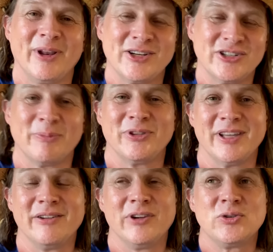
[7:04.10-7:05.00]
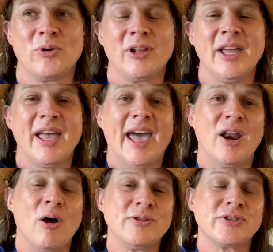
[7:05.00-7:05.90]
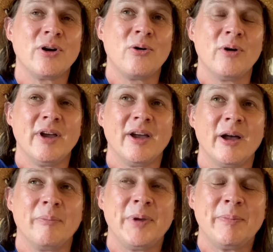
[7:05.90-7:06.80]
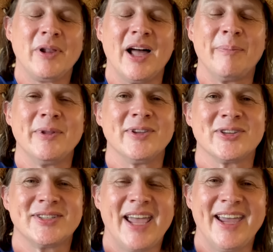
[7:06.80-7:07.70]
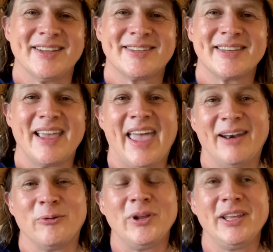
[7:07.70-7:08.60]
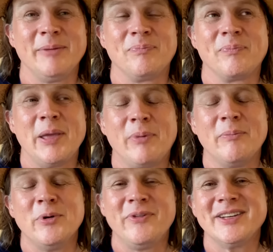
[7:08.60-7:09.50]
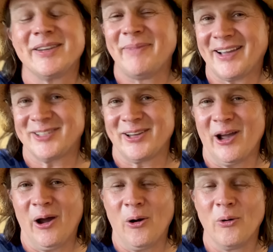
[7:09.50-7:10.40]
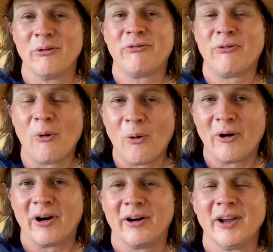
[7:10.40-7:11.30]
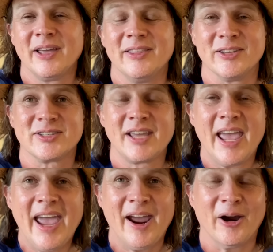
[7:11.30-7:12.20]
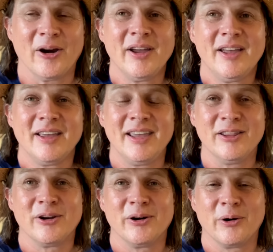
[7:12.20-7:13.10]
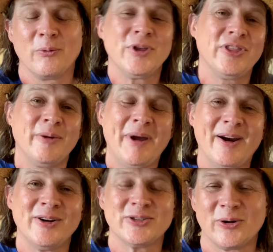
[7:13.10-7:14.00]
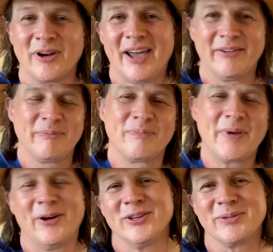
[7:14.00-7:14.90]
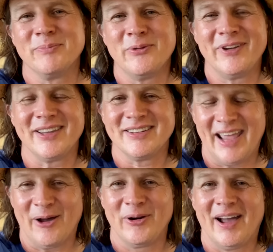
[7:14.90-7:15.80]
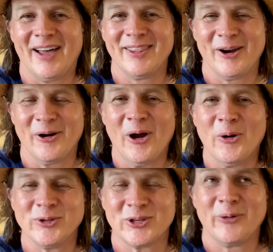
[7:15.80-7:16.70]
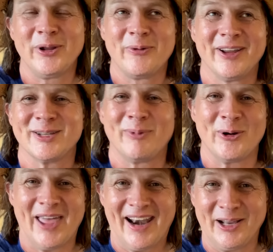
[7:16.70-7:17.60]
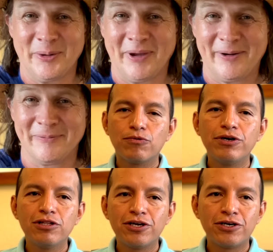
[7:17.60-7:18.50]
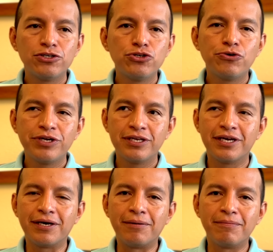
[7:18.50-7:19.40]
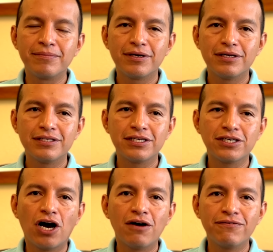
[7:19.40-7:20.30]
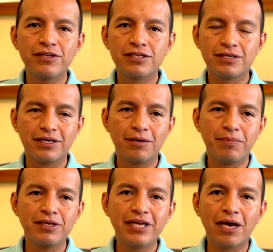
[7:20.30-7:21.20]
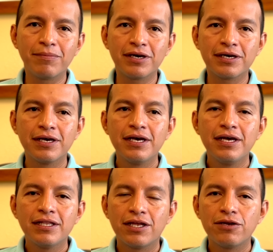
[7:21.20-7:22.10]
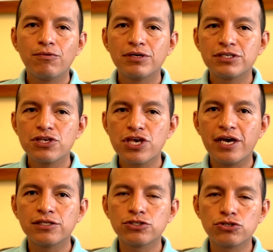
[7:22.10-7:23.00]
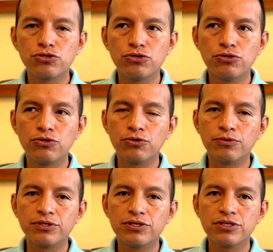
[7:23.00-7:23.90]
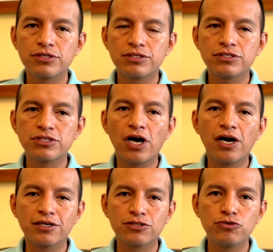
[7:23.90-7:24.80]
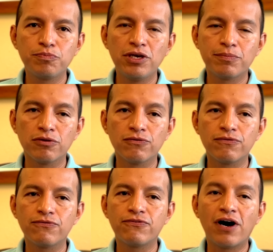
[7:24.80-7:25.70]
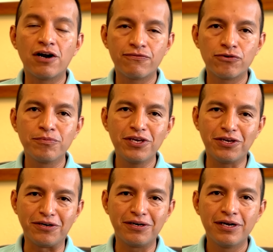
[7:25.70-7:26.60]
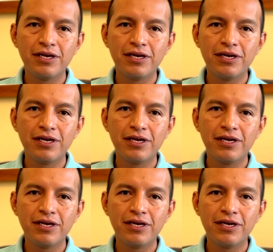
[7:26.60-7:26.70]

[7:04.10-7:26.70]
relationship with the individual, and also people up in the States and really people moving to Mexico for this care, either with their parents or kind of parents moving down on their own. So I really want to explore that a little bit. We learned during the COVID pandemic that it was a chance to talk to people far from here.